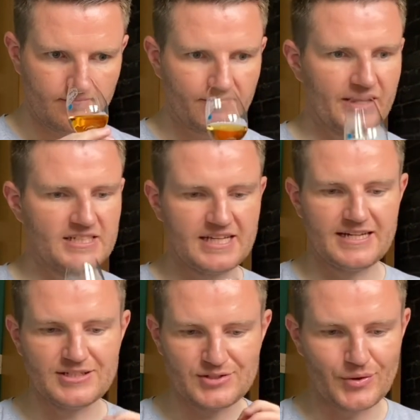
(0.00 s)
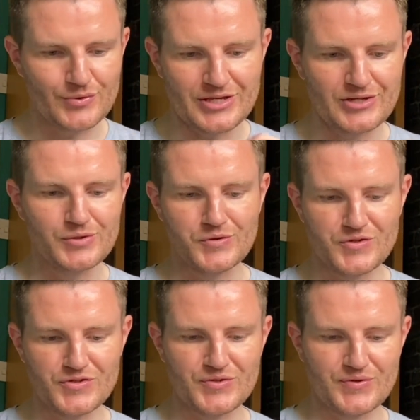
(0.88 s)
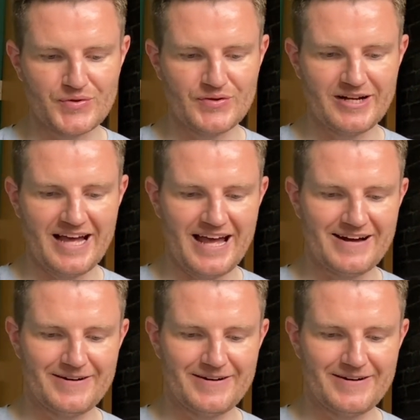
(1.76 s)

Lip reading: This kind of salty coastal hit